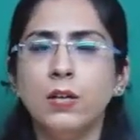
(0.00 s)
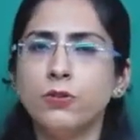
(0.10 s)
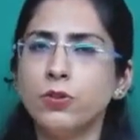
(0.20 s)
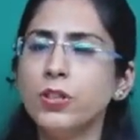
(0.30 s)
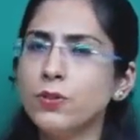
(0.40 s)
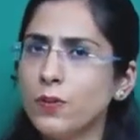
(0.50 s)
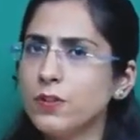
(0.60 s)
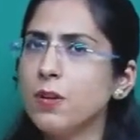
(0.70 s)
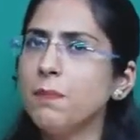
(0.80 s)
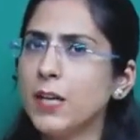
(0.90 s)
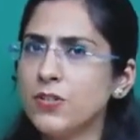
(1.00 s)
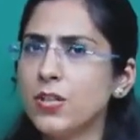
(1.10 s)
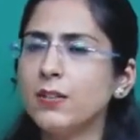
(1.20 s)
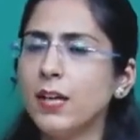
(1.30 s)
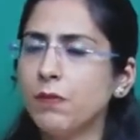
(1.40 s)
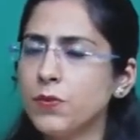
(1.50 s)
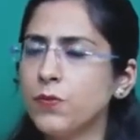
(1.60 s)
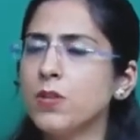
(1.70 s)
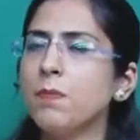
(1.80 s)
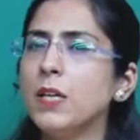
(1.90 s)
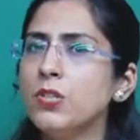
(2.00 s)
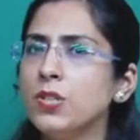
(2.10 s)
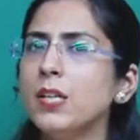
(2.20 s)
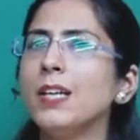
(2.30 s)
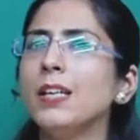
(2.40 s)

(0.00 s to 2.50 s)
So, this was a major thing which was mentioned